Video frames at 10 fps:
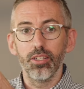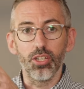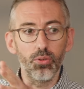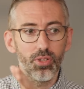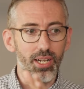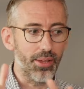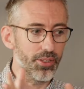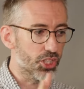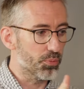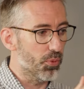Don't allow
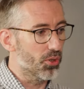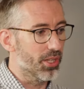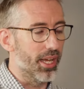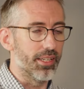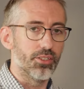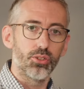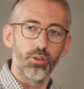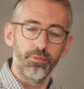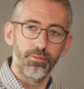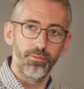the spotlight
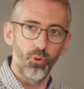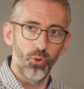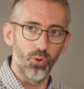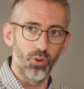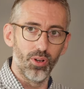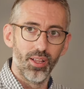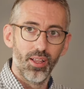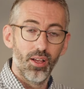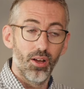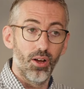to fall
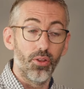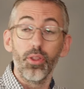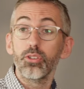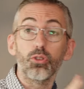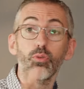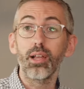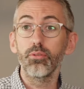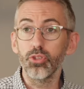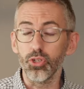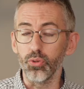on those
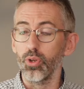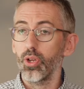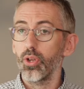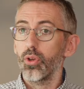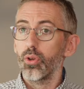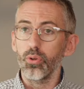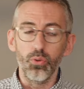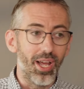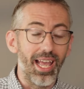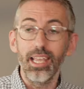around you
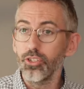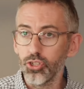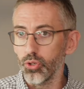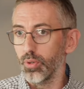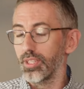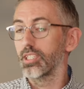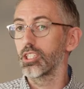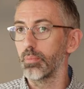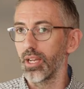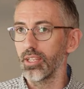who hate you and
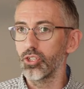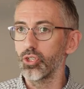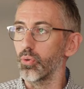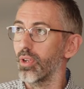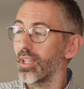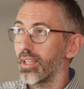despise you.